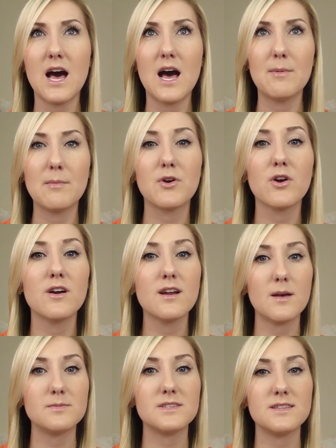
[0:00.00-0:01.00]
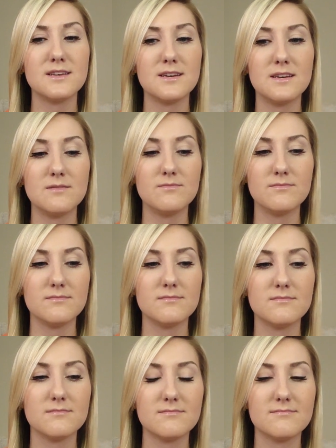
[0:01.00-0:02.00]
I'm current up to
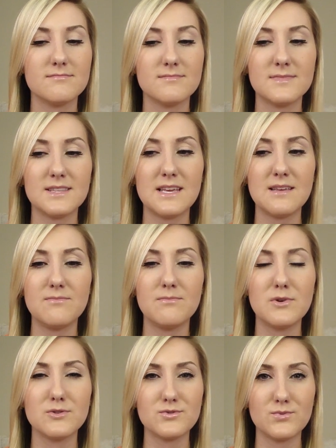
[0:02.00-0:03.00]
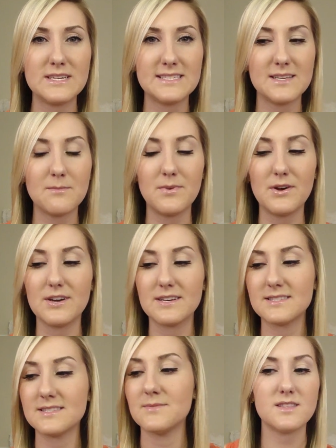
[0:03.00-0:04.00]
the most recent
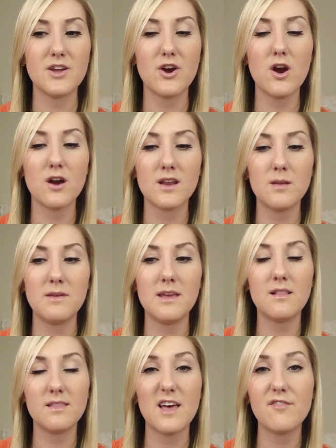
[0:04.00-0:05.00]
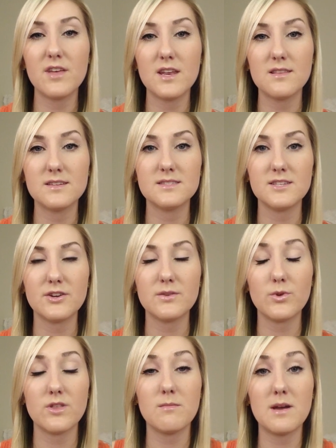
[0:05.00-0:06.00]
books. There are going to be 11 in the series.
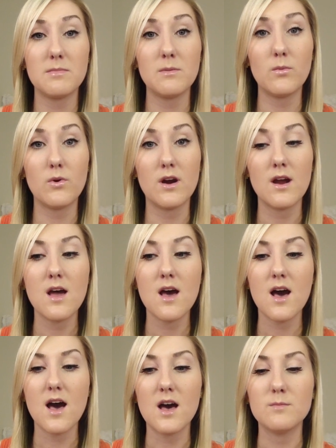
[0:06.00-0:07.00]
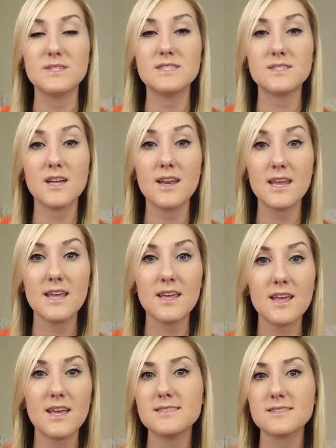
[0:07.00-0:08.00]
Well, there might be more.
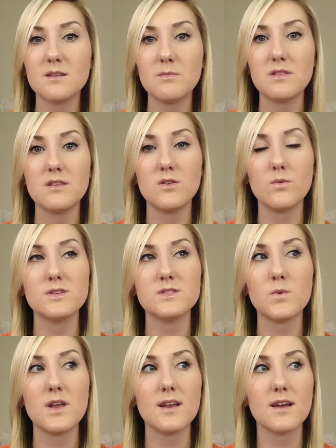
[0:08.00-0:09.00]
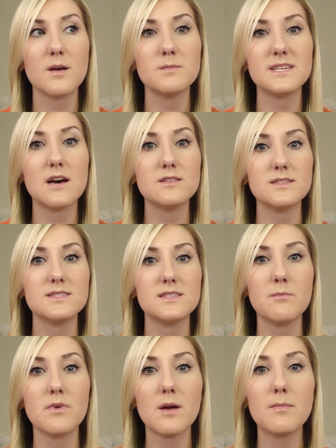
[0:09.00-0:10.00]
Stunning is going to be the newest one. It comes out in
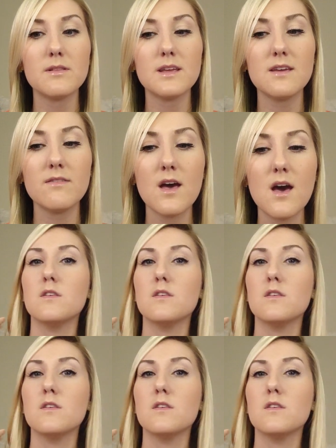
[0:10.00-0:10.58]
December, I believe.